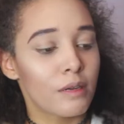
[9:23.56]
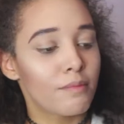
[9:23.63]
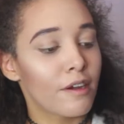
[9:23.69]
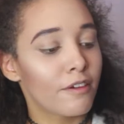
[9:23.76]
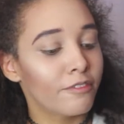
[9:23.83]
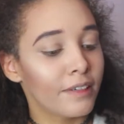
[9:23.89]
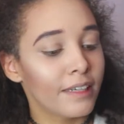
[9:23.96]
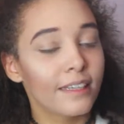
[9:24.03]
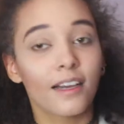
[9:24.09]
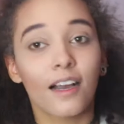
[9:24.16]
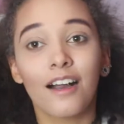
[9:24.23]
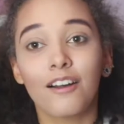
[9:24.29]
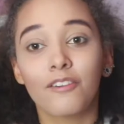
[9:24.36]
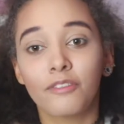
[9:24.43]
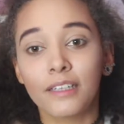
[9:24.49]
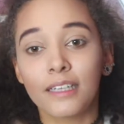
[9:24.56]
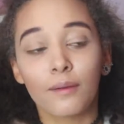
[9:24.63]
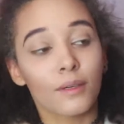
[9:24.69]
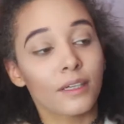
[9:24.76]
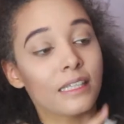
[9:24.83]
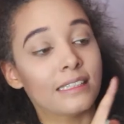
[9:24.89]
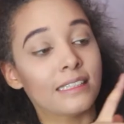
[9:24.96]
with my finger, I think
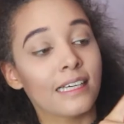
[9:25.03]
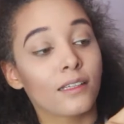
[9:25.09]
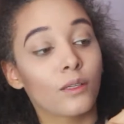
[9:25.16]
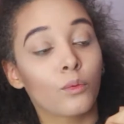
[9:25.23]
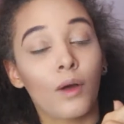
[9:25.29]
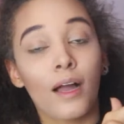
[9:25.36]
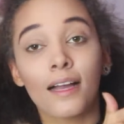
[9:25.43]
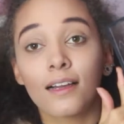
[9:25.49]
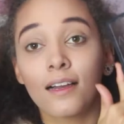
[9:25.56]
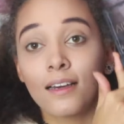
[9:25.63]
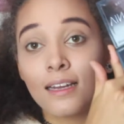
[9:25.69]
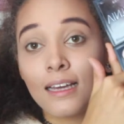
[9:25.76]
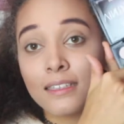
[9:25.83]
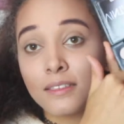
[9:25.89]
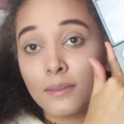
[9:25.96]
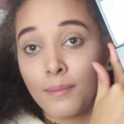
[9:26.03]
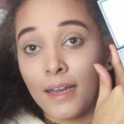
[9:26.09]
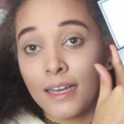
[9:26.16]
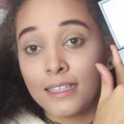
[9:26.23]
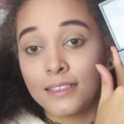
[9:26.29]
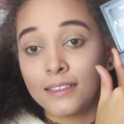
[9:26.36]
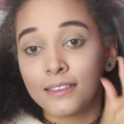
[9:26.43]
I'm going to take the white colour as a
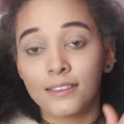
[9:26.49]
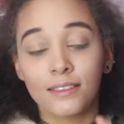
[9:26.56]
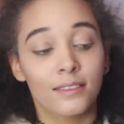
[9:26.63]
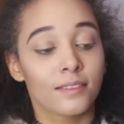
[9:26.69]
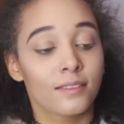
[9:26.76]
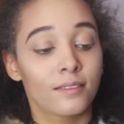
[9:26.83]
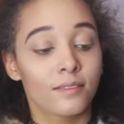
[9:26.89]
base.